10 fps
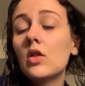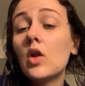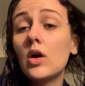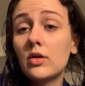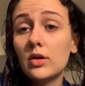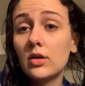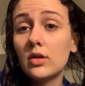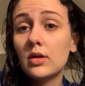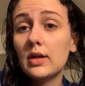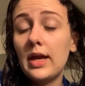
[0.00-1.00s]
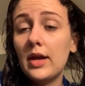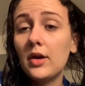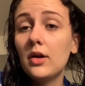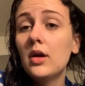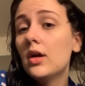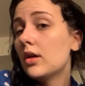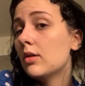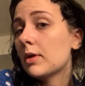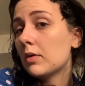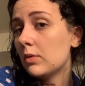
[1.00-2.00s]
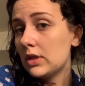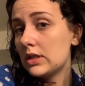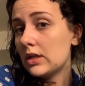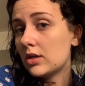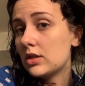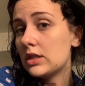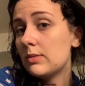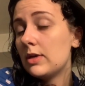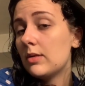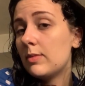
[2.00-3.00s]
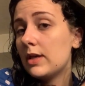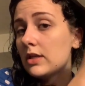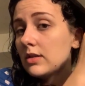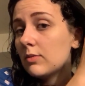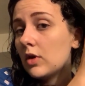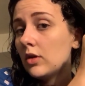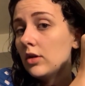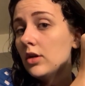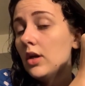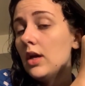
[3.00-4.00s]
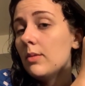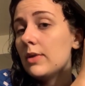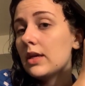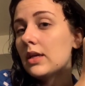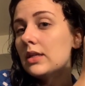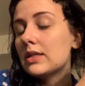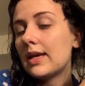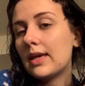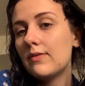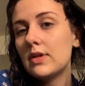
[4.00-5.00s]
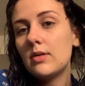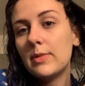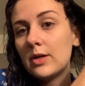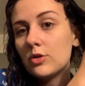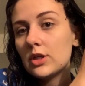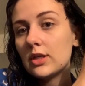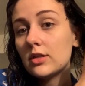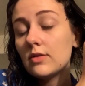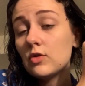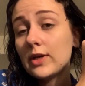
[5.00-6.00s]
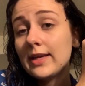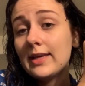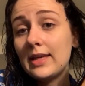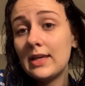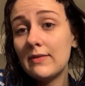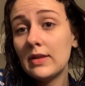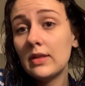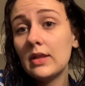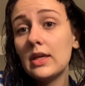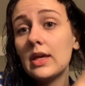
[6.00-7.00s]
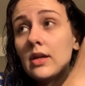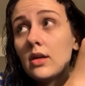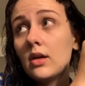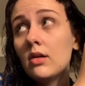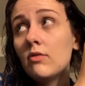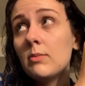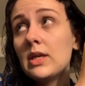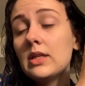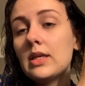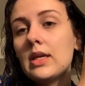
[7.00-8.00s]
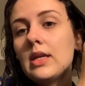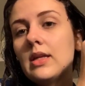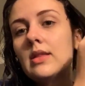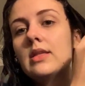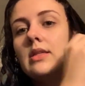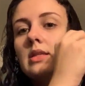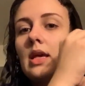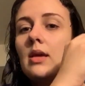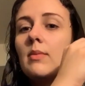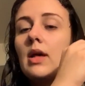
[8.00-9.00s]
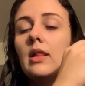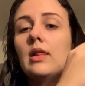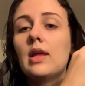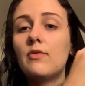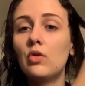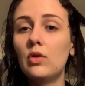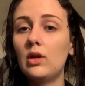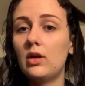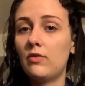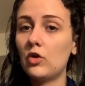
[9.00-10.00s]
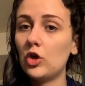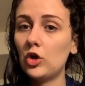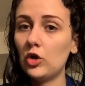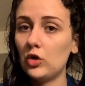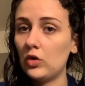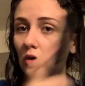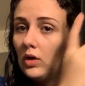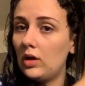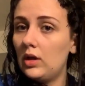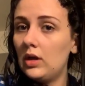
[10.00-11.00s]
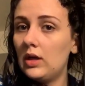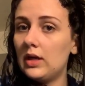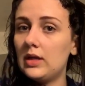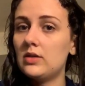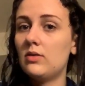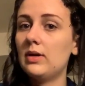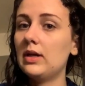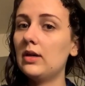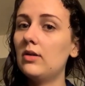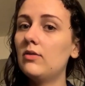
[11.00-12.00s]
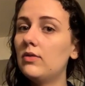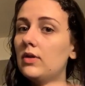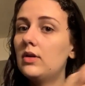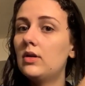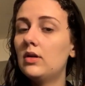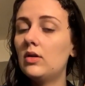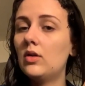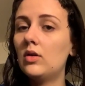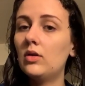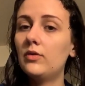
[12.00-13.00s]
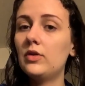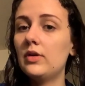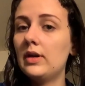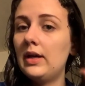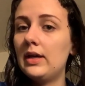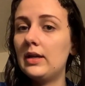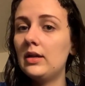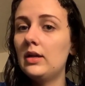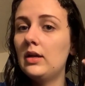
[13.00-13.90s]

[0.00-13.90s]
longer hair, you might want the sections to be a bit smaller because that gives it a better chance of drying evenly and of maintaining the same level of curl as you have all over your head.